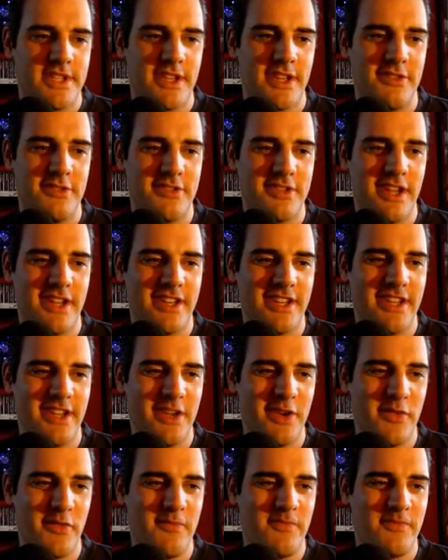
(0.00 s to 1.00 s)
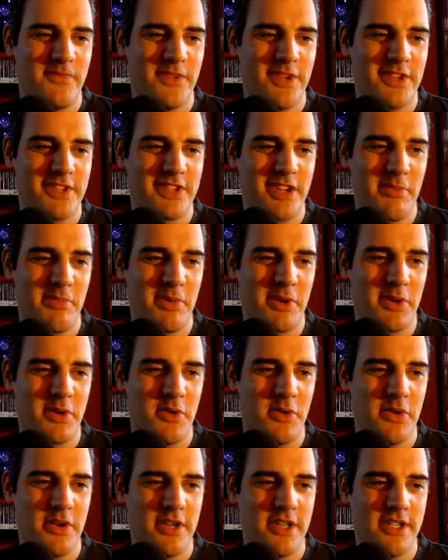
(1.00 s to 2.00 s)
So down the hill, past a couple of
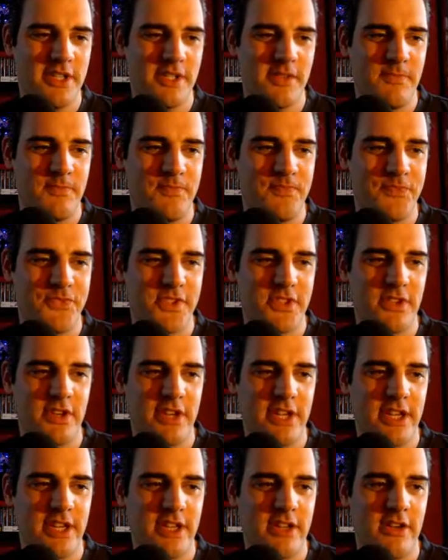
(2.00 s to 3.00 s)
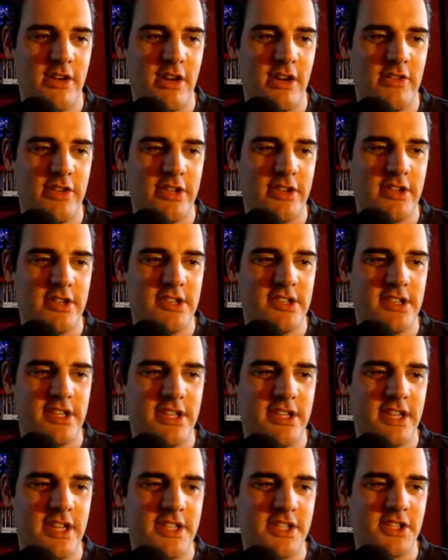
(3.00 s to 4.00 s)
corners, car in
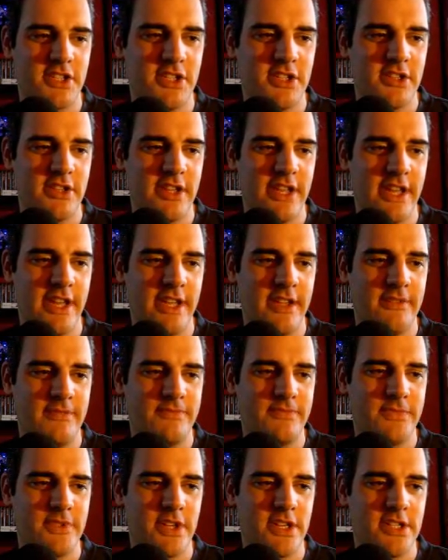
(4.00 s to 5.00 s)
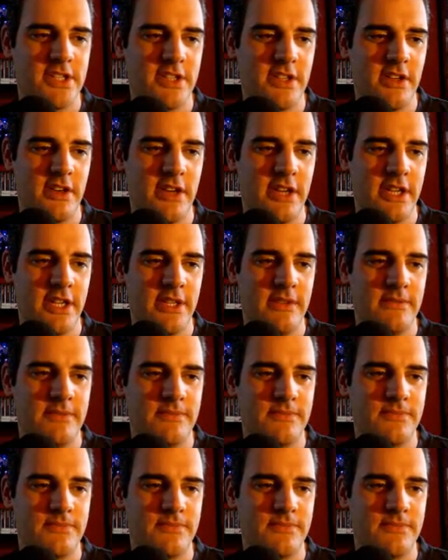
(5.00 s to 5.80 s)
nicely, that's good there, nice line.